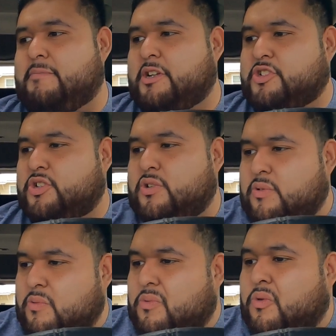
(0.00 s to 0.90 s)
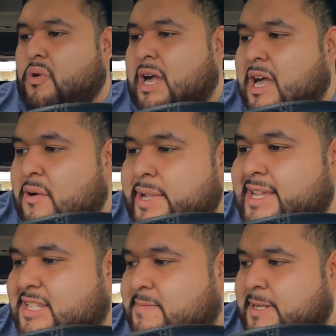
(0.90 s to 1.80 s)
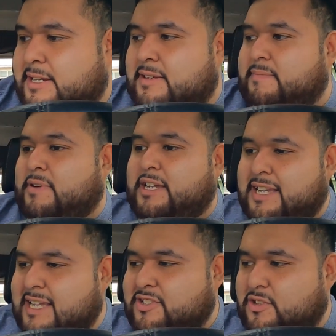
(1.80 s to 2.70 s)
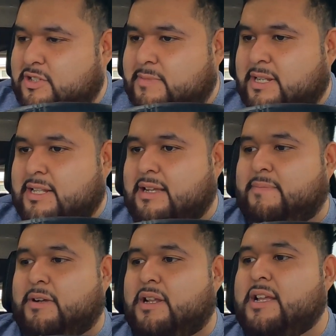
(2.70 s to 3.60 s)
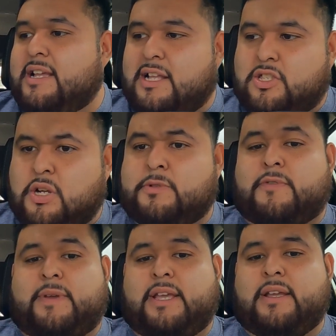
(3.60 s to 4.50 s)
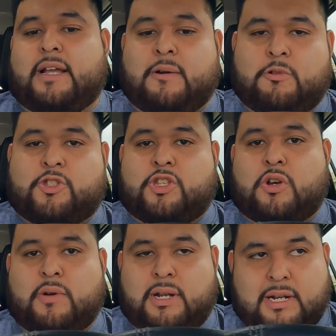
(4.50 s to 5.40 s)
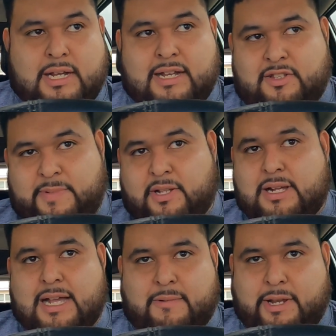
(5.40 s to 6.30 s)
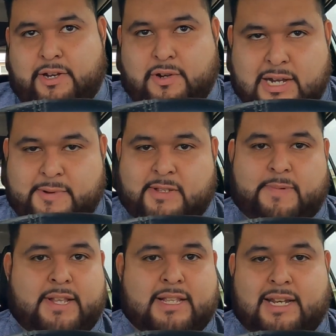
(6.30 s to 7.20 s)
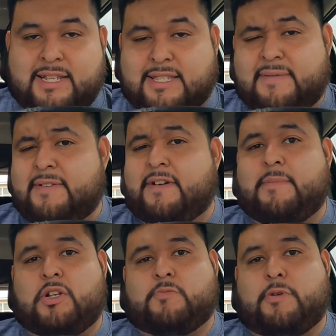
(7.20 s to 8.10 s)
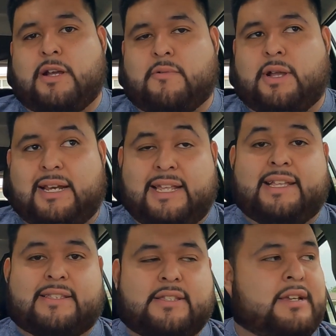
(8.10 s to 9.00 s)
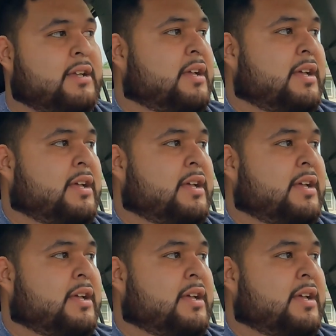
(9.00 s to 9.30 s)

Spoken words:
I'm not sure how he explained it, but it has to do something like that. But in terms of me, I was towing and I had to be on the highway, you know, highway speeds at least 75 miles per hour at least.